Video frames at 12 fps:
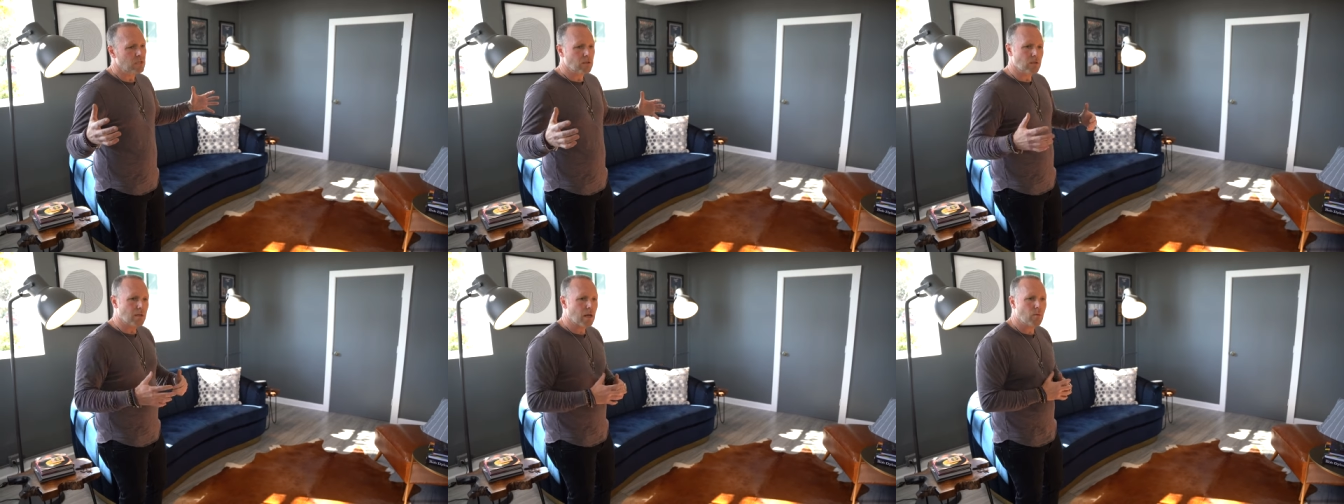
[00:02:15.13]

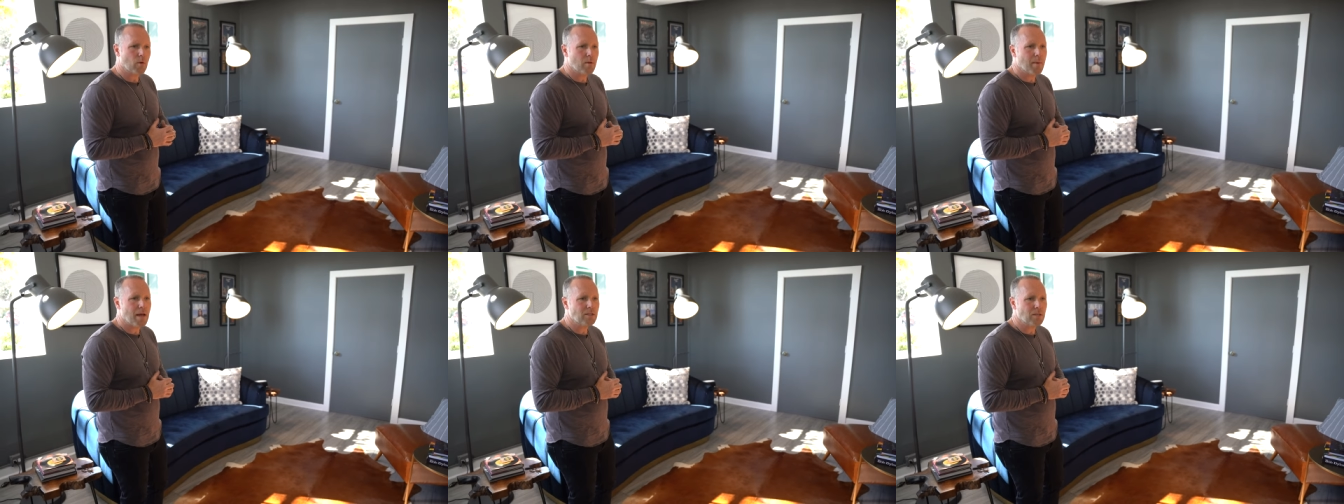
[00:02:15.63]
this is kind of where the
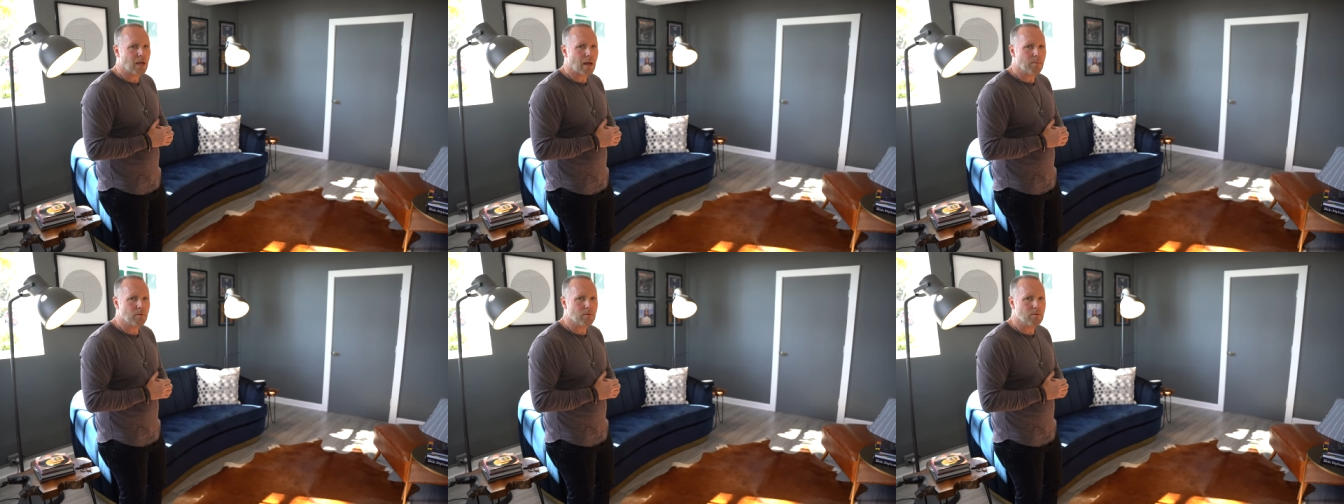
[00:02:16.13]
magic
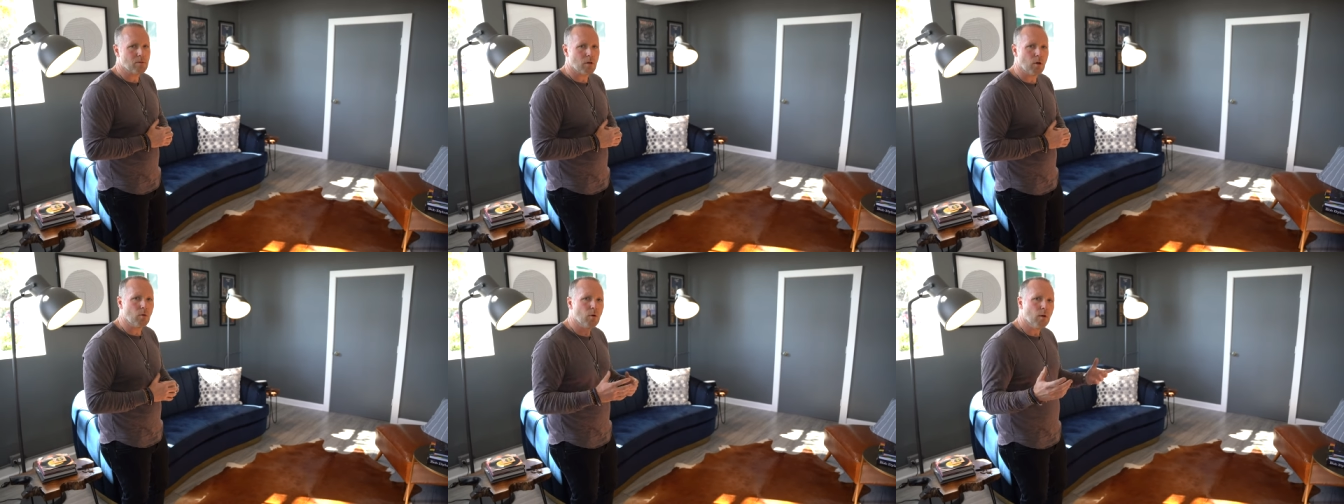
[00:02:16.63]
happens.
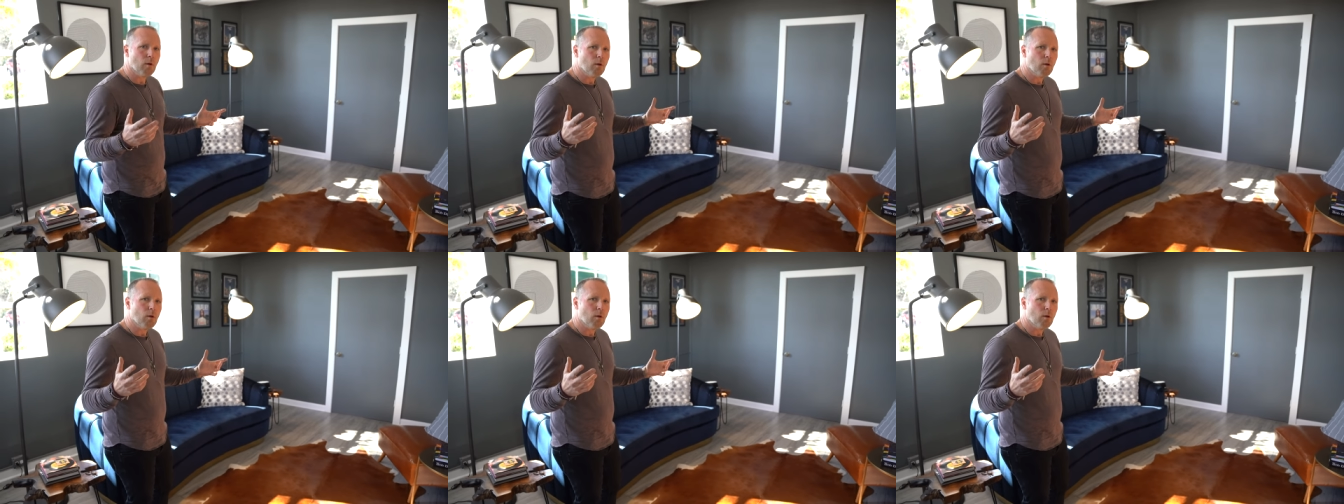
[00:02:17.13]
So